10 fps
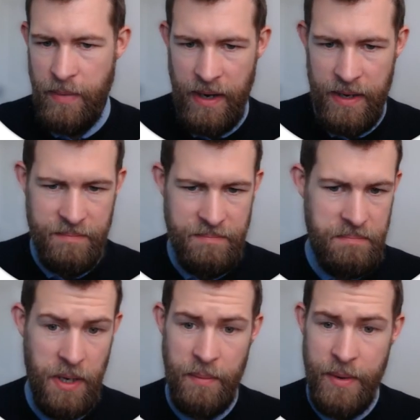by
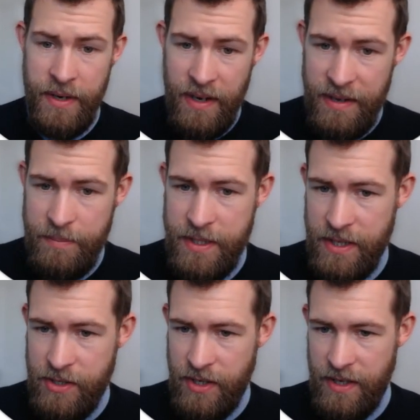permanently,
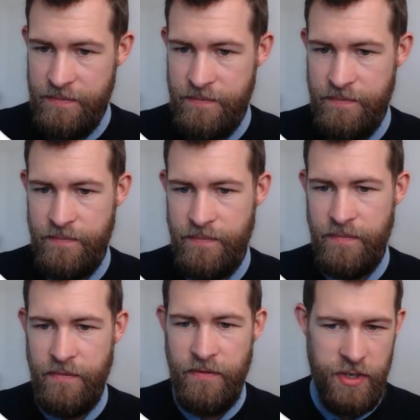potentially?
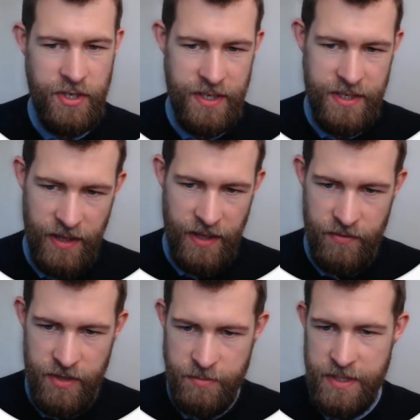Functioning together
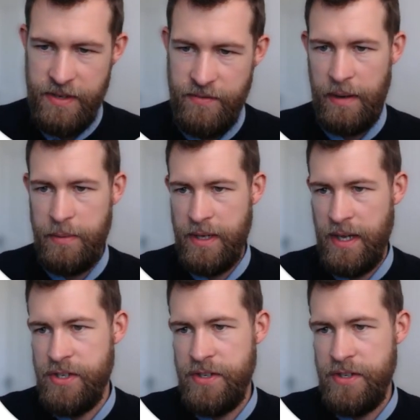for a specific
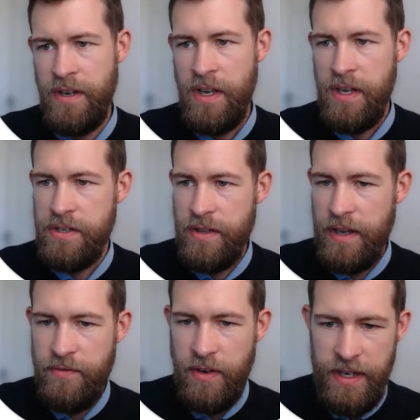application. So
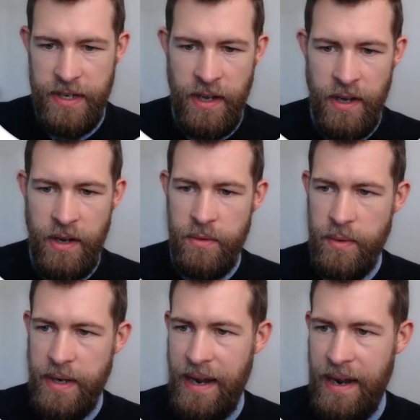thankfully,
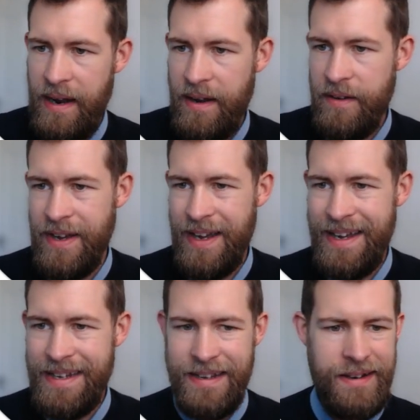we have
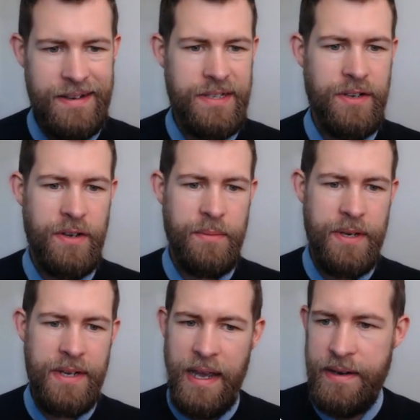a guidance document.
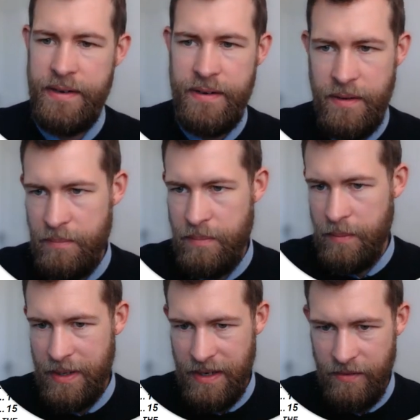Again,
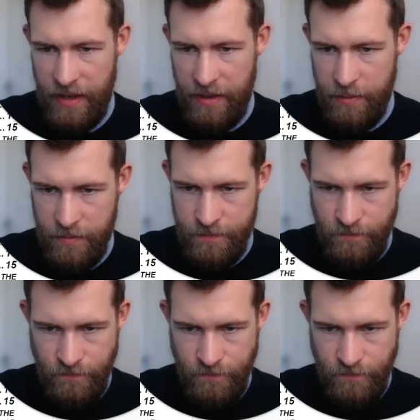publicly available,